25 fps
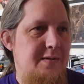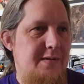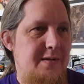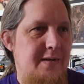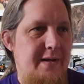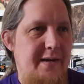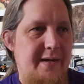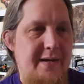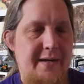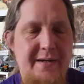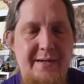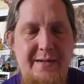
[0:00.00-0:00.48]

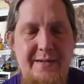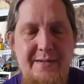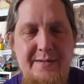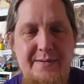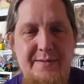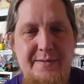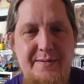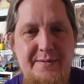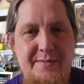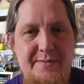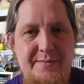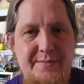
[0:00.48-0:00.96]
Uh,
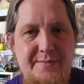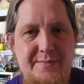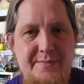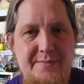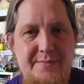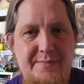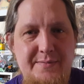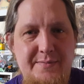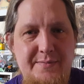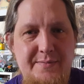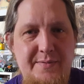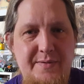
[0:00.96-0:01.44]

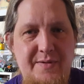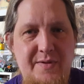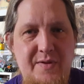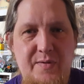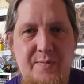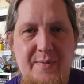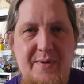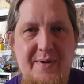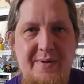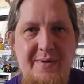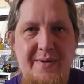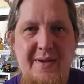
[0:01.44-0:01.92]
just
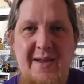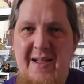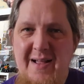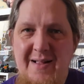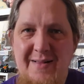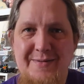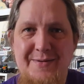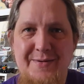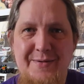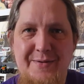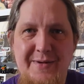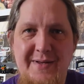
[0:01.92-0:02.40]
went, yeah, I'll
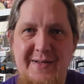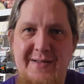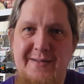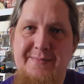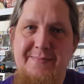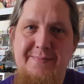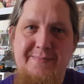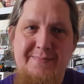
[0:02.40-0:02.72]
do that.